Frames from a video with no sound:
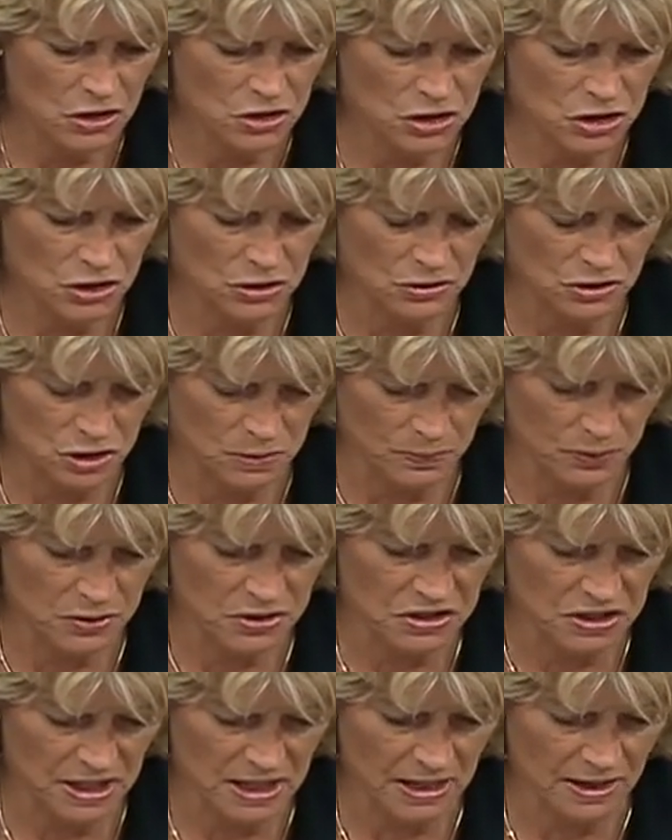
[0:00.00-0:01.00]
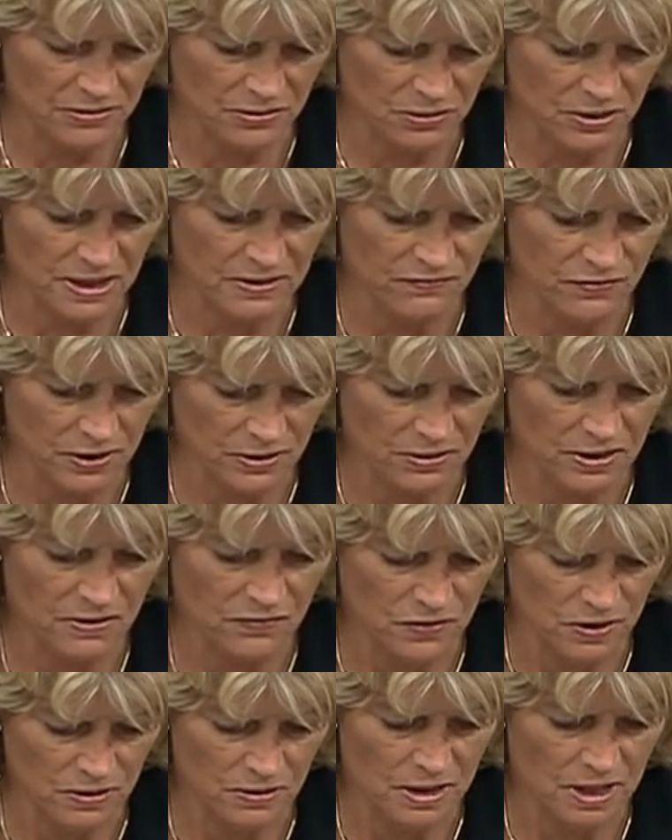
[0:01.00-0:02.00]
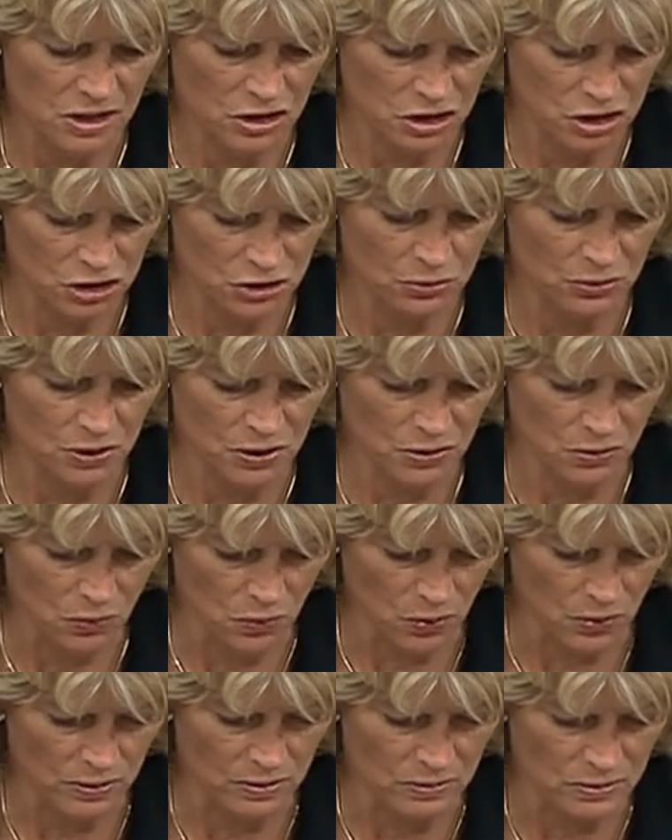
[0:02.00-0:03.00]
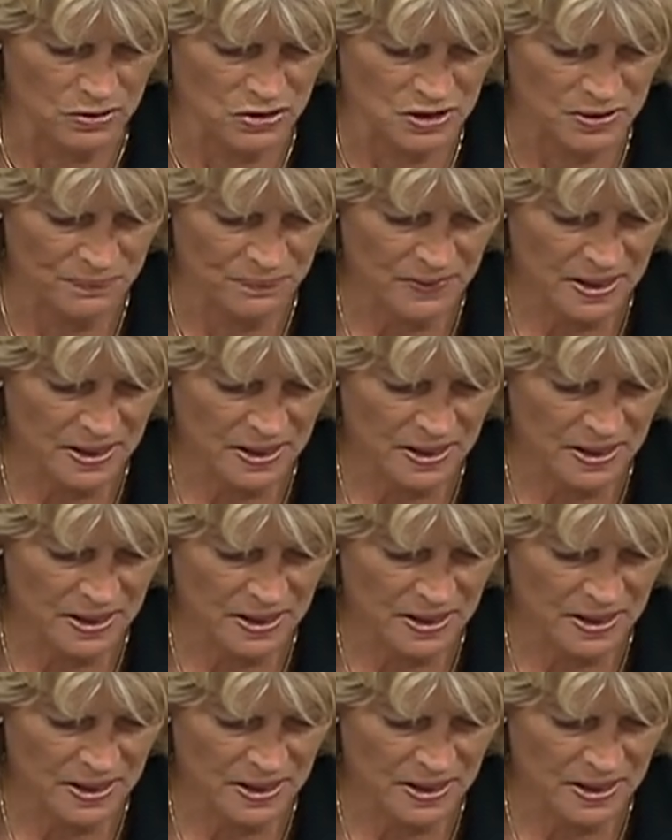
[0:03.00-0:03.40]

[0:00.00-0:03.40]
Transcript: to put together in very, very short orders.